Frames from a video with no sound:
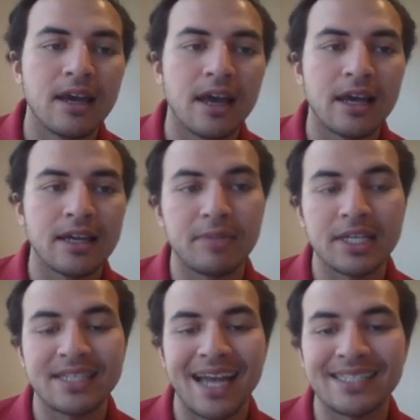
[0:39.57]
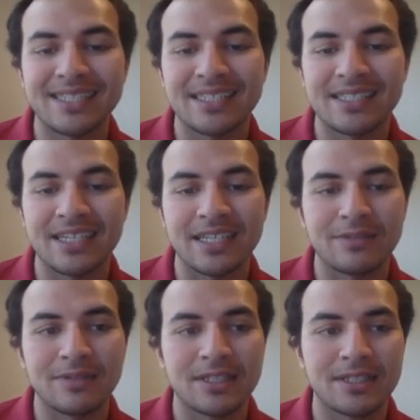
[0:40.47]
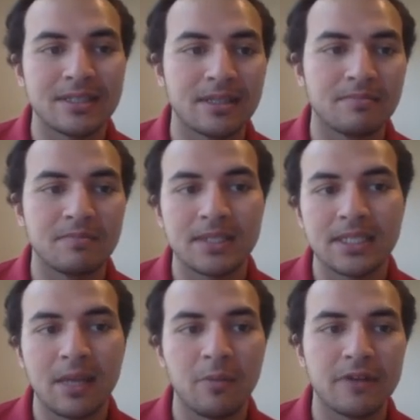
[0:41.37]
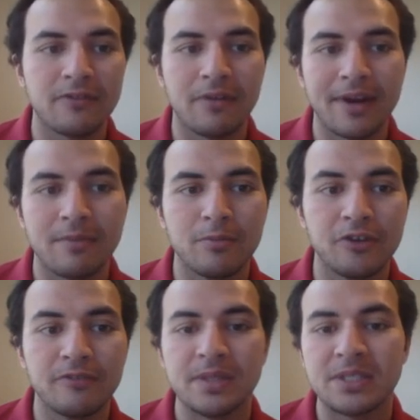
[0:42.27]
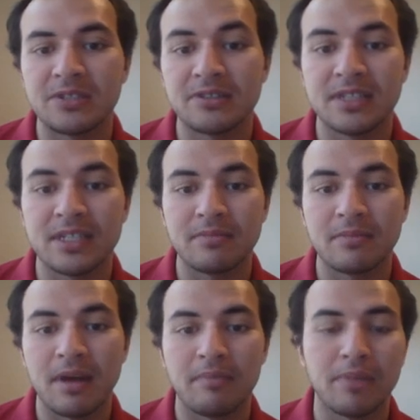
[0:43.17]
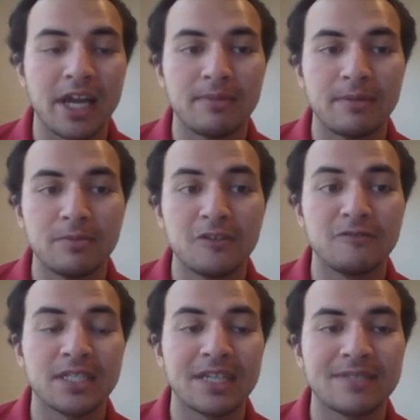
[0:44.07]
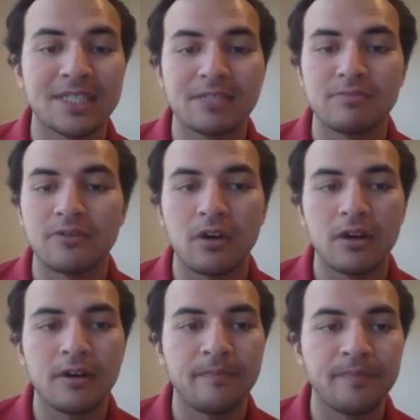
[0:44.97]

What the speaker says: and he plays knight c6, which is somewhat of a rare move, but certainly a playable move, which I've seen before.